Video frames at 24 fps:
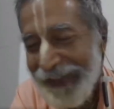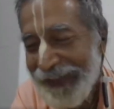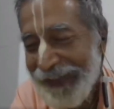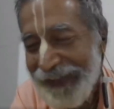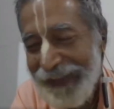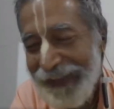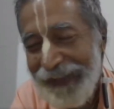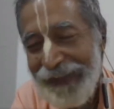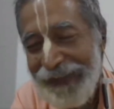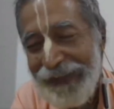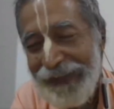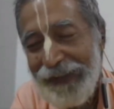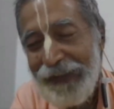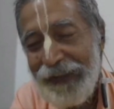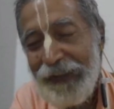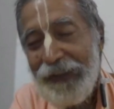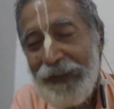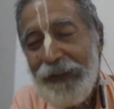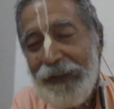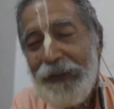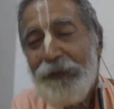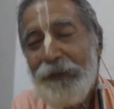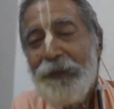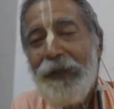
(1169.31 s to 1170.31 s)
You know,
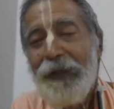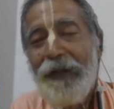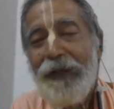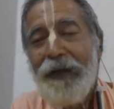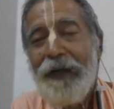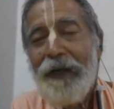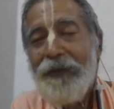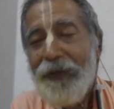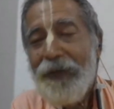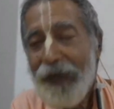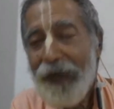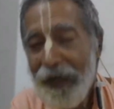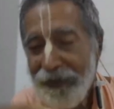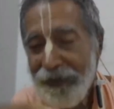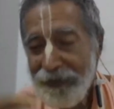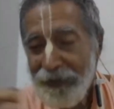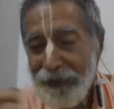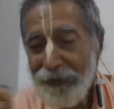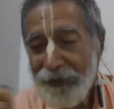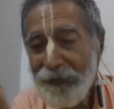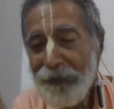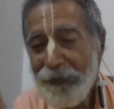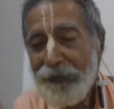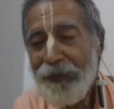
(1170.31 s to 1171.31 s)
if you are
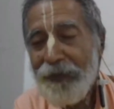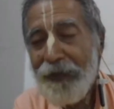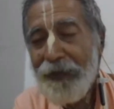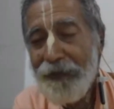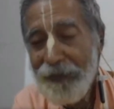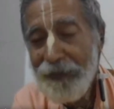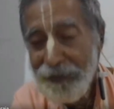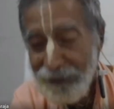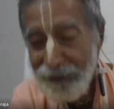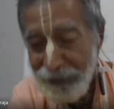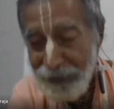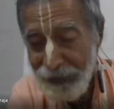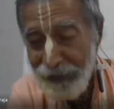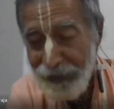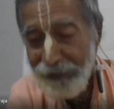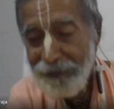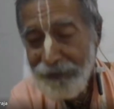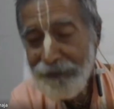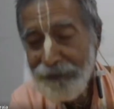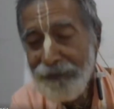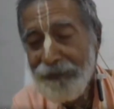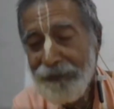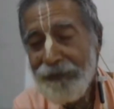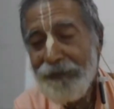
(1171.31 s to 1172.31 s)
attracted to certain
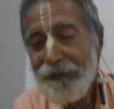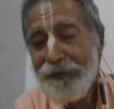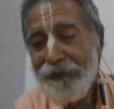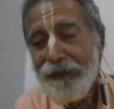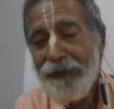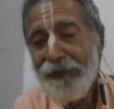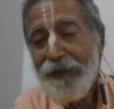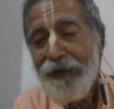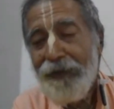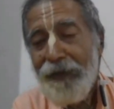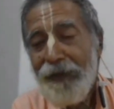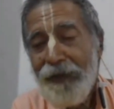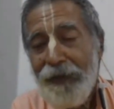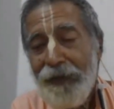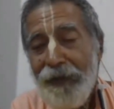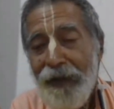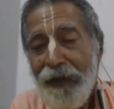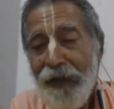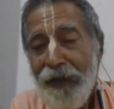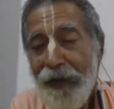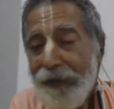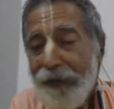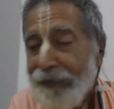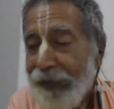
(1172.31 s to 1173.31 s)
things,
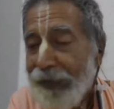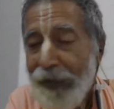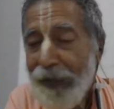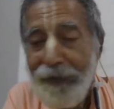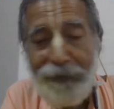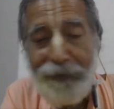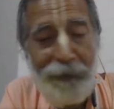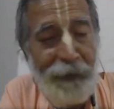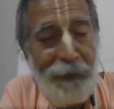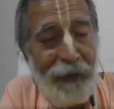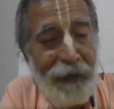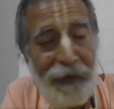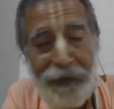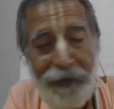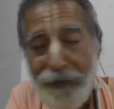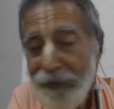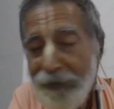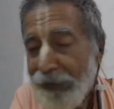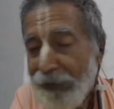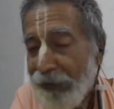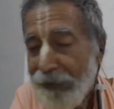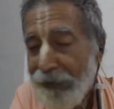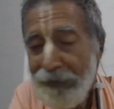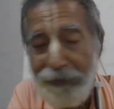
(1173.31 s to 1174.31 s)

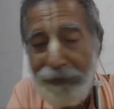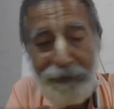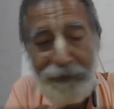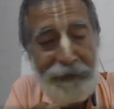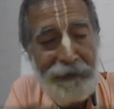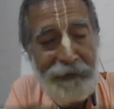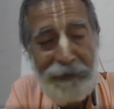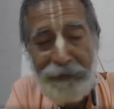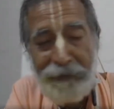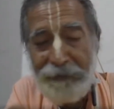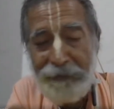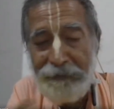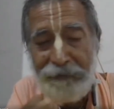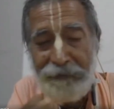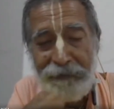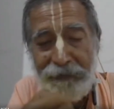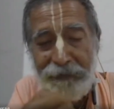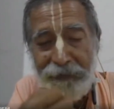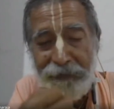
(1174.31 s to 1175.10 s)
attachment or, you know,